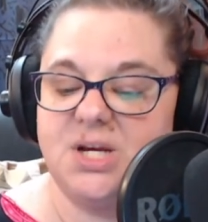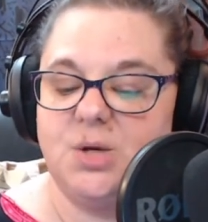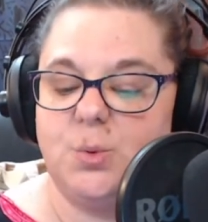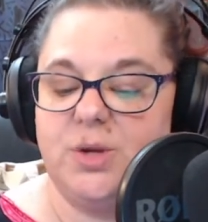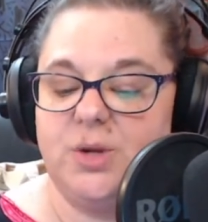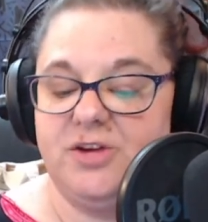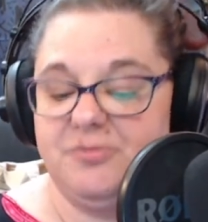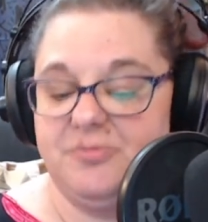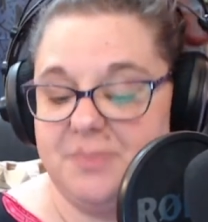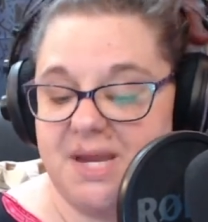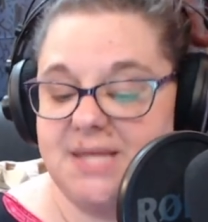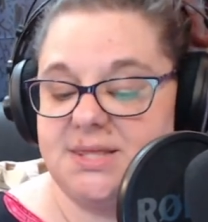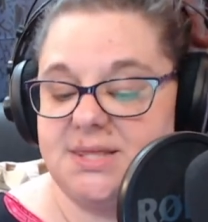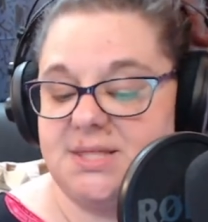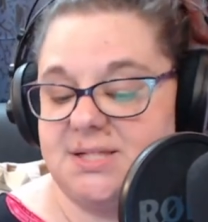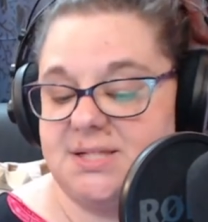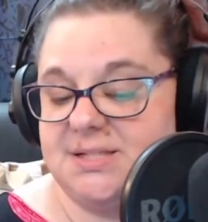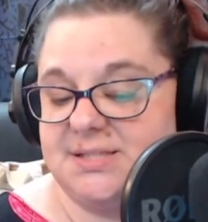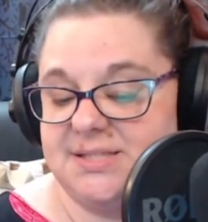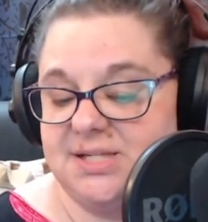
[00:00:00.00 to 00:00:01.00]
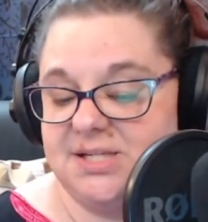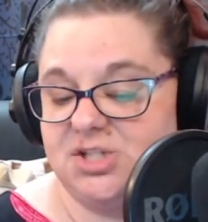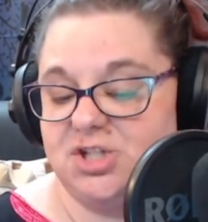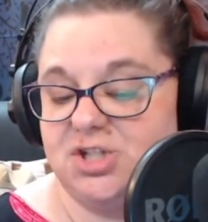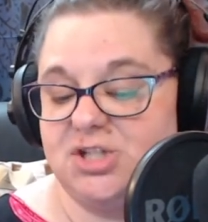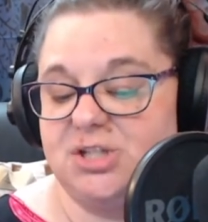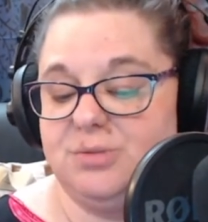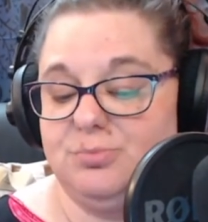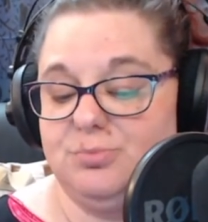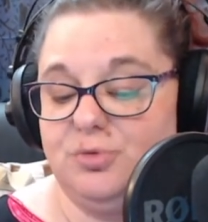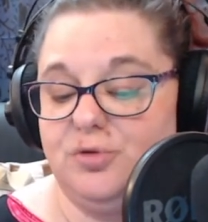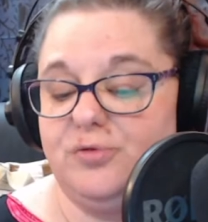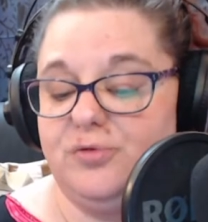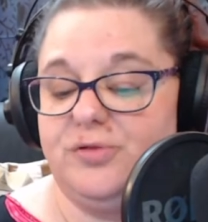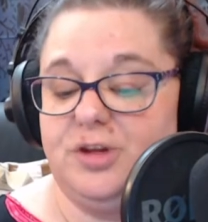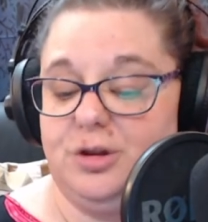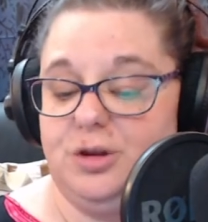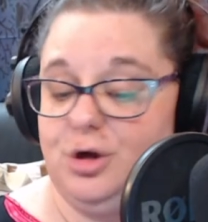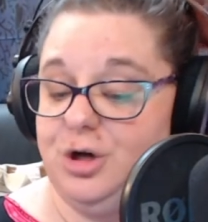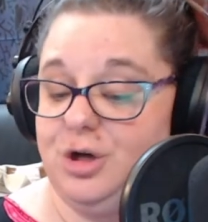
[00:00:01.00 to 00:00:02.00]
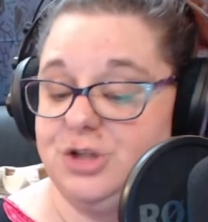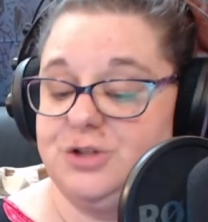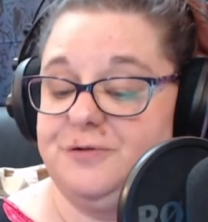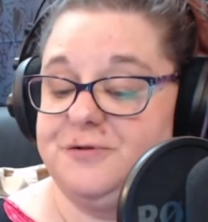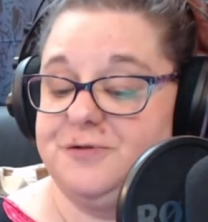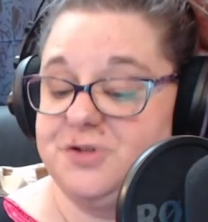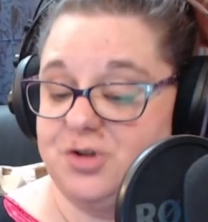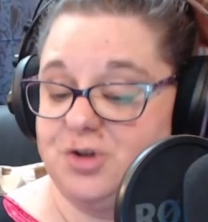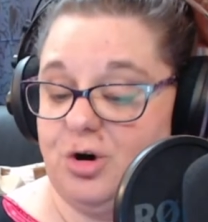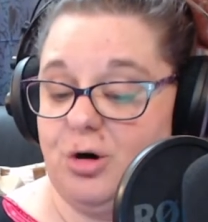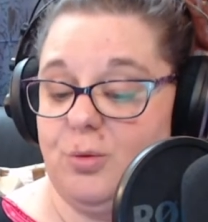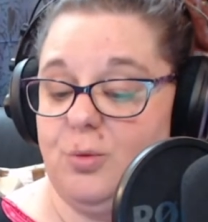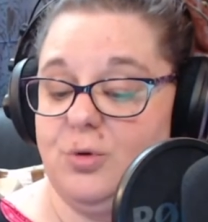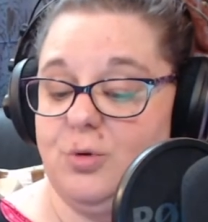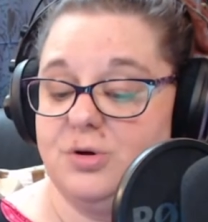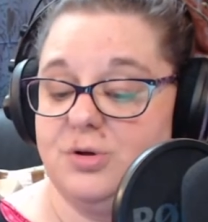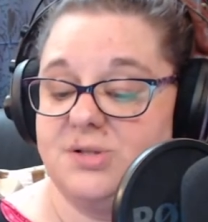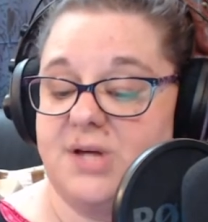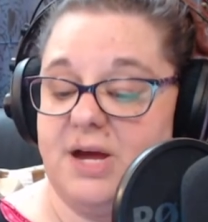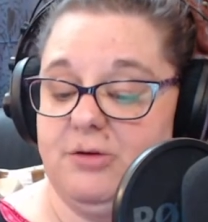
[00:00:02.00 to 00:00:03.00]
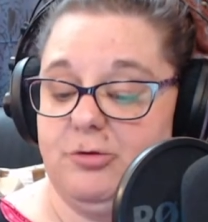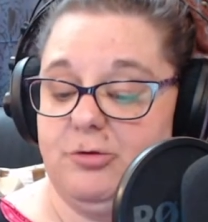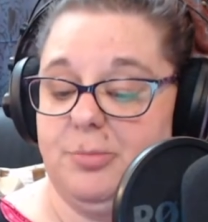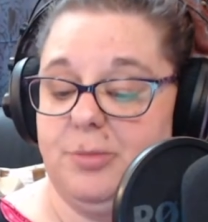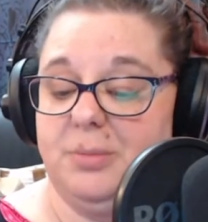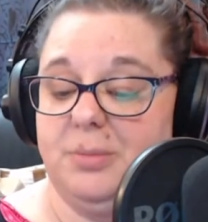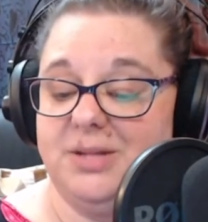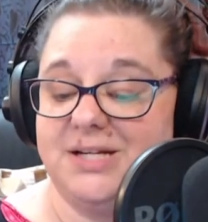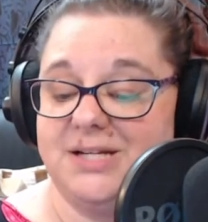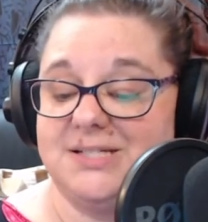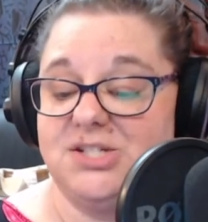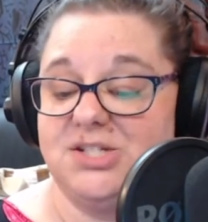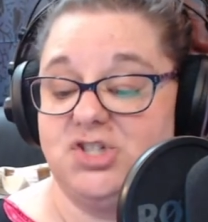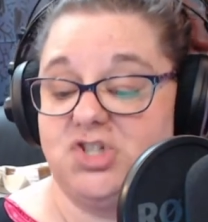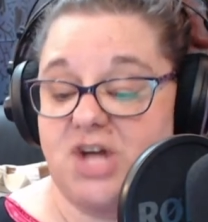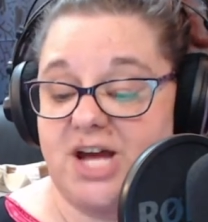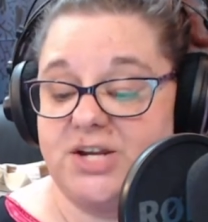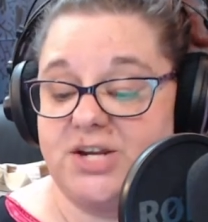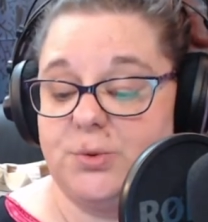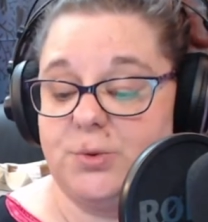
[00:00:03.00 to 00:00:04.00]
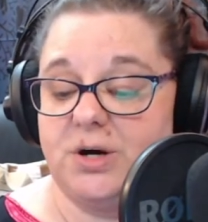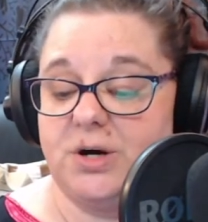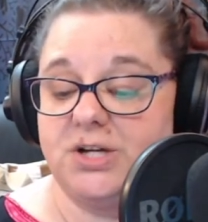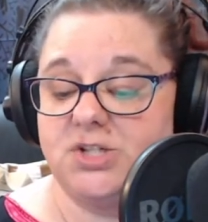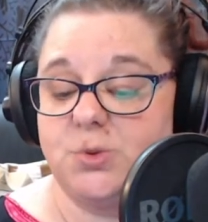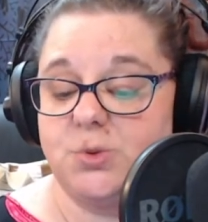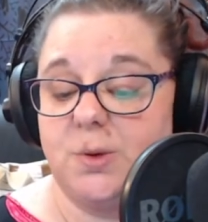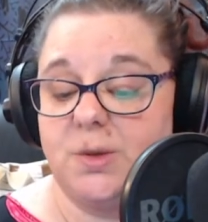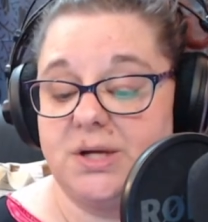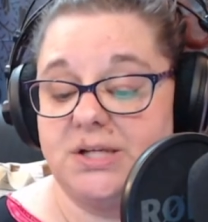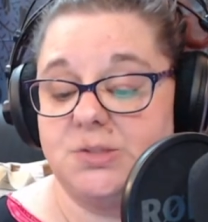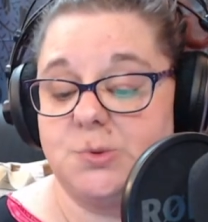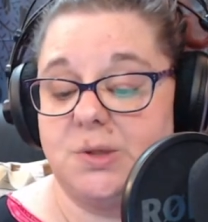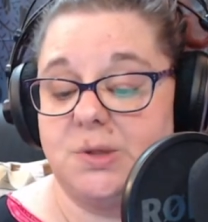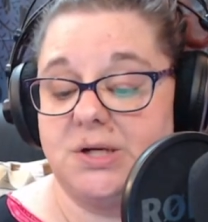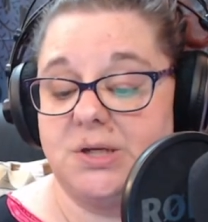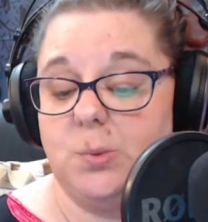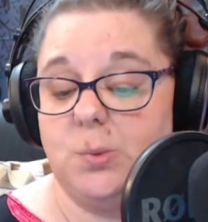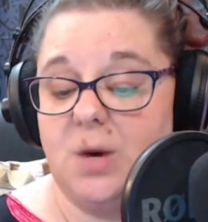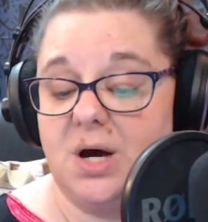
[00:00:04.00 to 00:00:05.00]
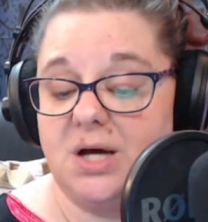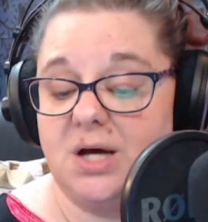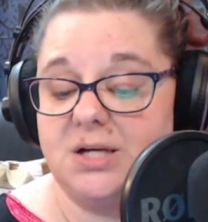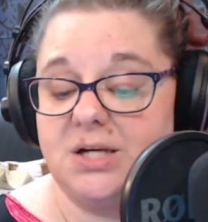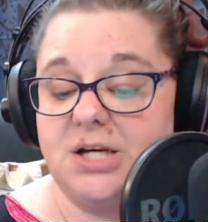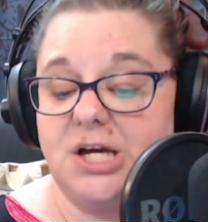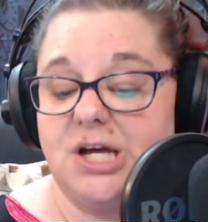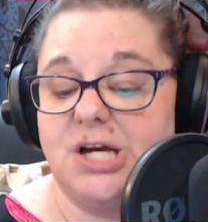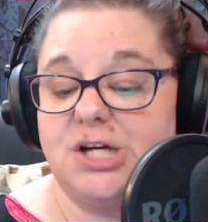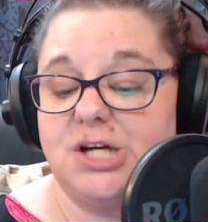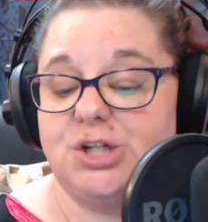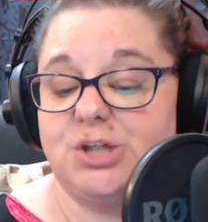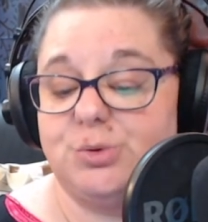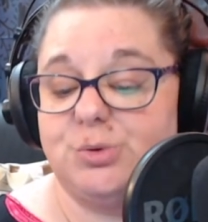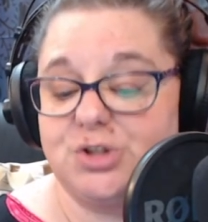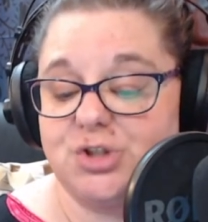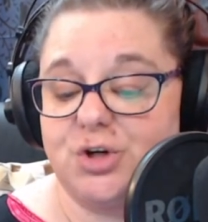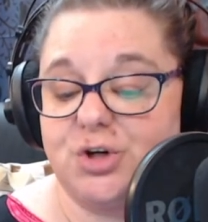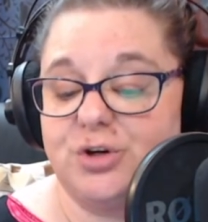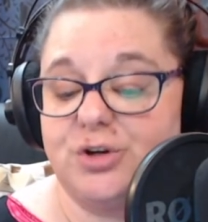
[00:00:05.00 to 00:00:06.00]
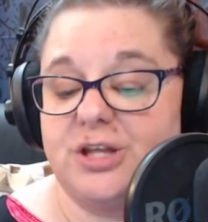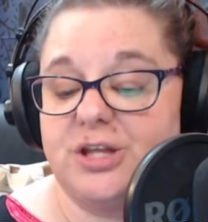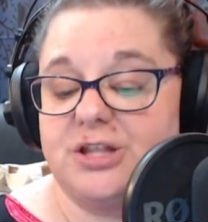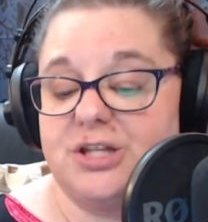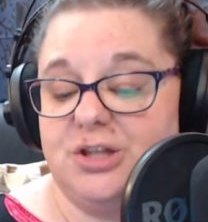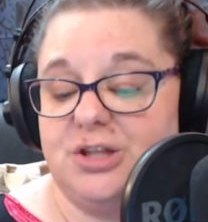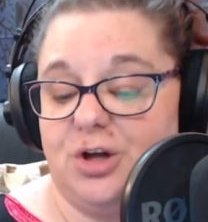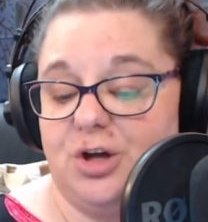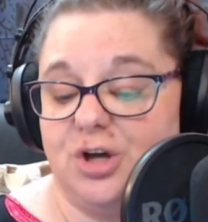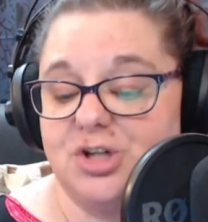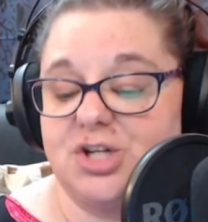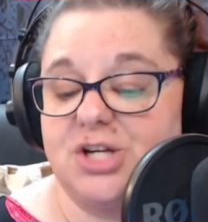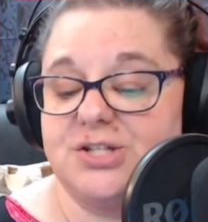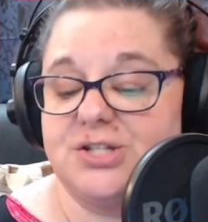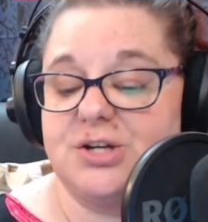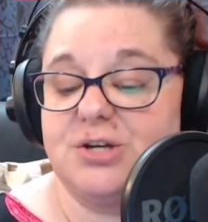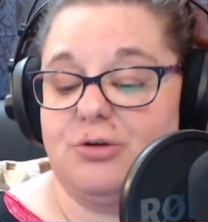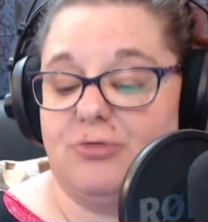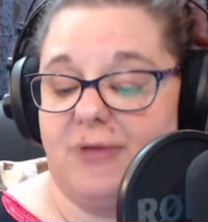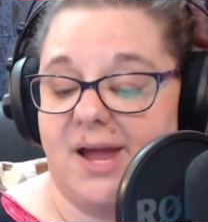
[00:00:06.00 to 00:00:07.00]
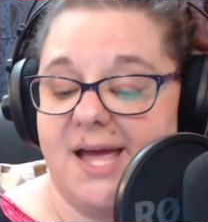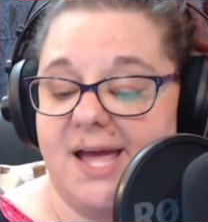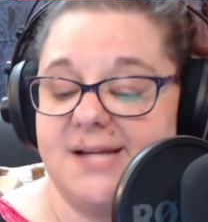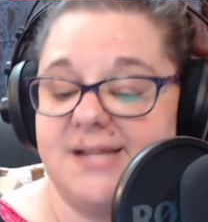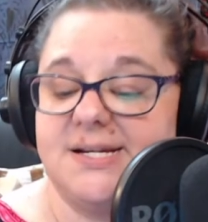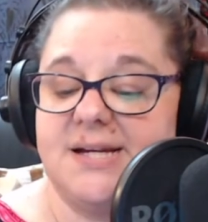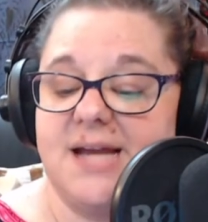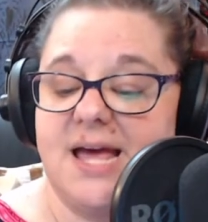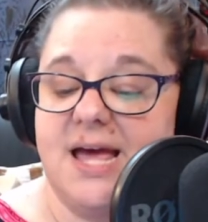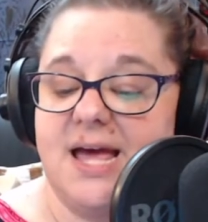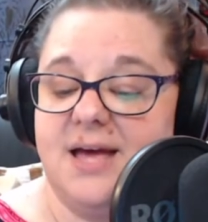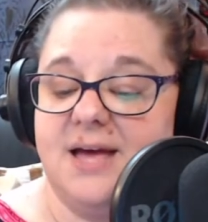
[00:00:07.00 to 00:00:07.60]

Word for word: we have made the decision to move the launch of Star Wars High Republic to January 2021 to ensure that the launch has a grand and